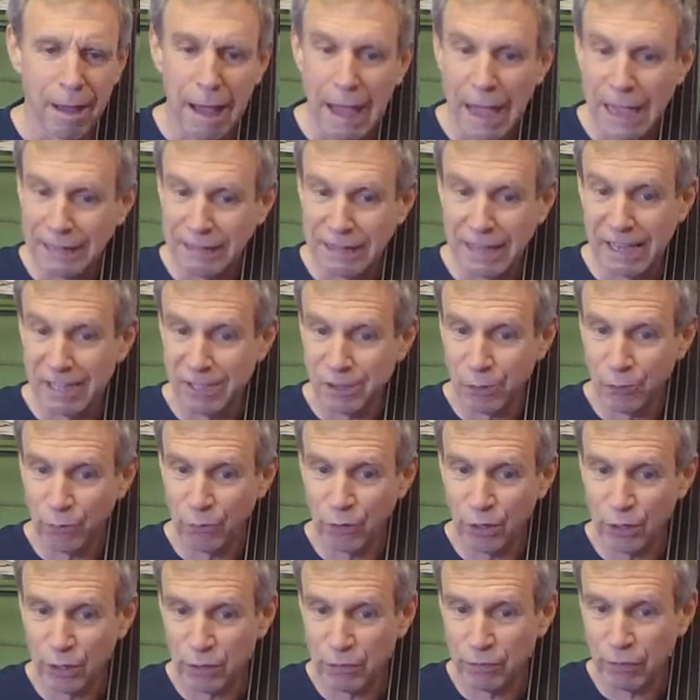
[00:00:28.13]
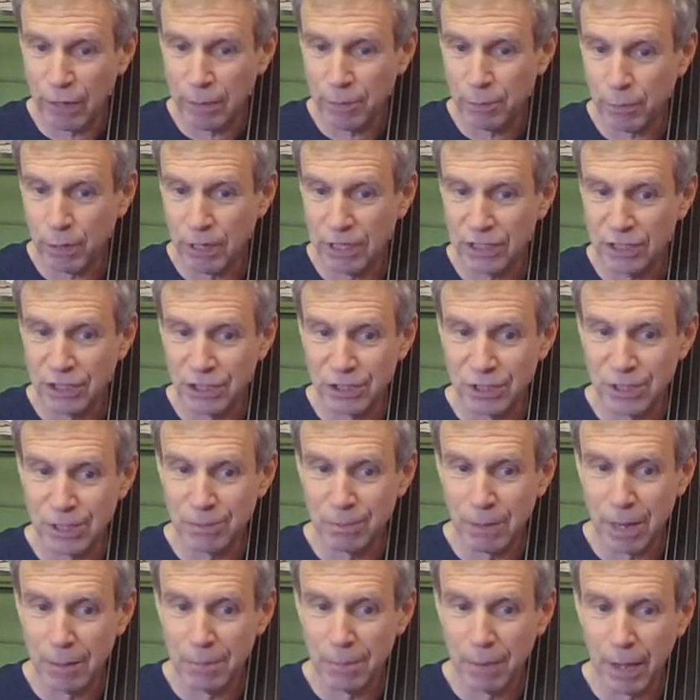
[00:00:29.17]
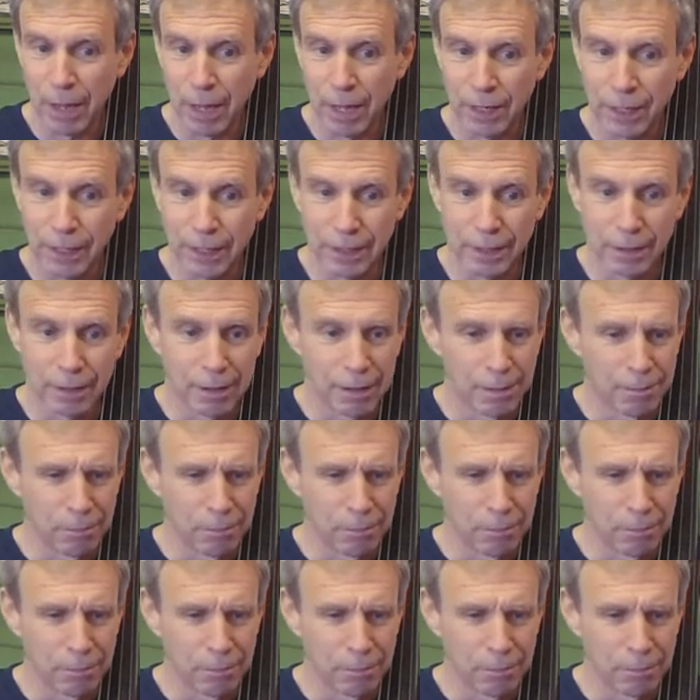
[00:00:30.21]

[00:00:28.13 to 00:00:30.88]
I like to feel the vibrations in my body